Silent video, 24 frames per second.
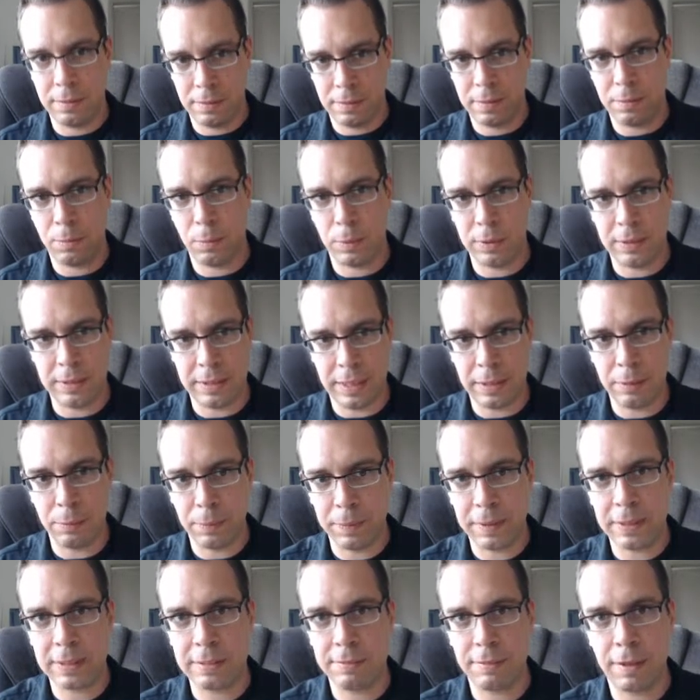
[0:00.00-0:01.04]
done with this
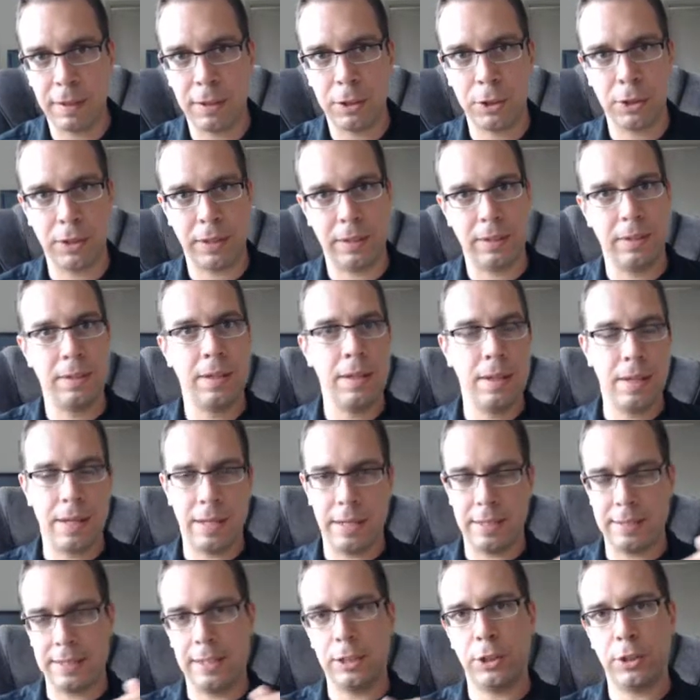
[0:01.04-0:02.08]
function. And
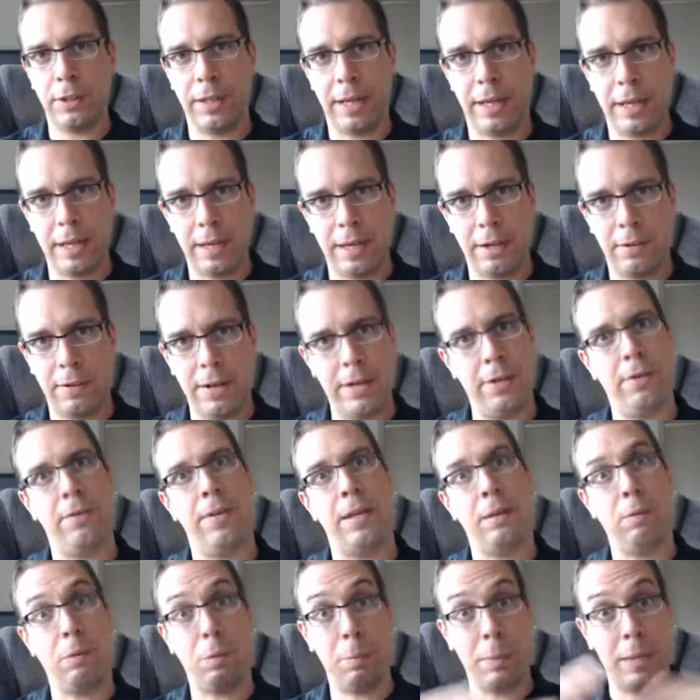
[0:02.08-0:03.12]
essentially that iterator then will
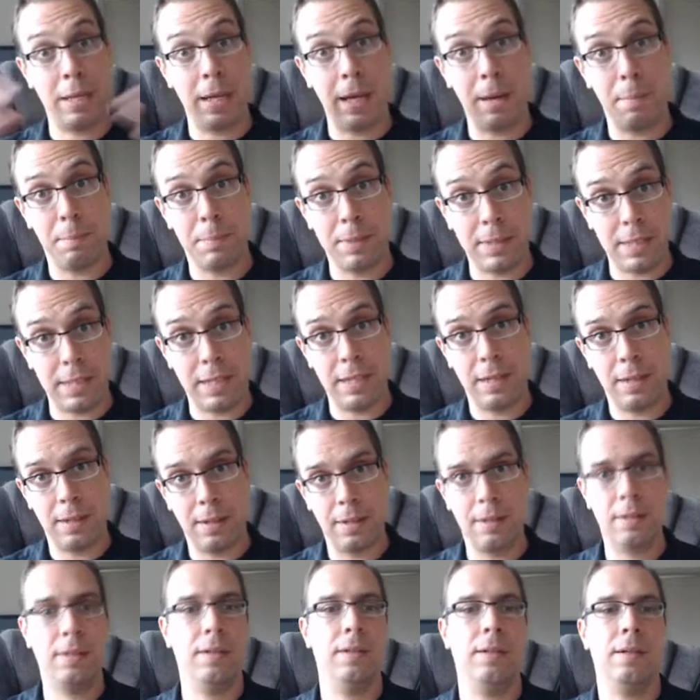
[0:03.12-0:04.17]
be empty.
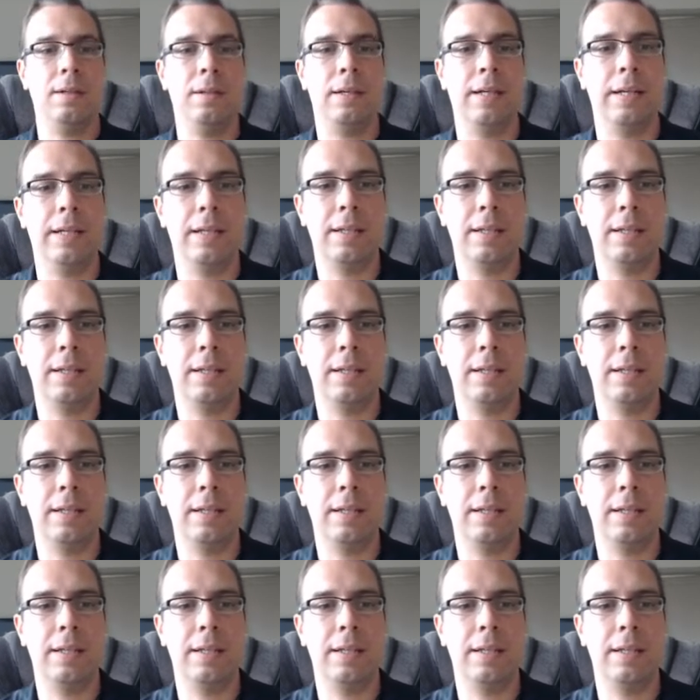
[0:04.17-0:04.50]
All right.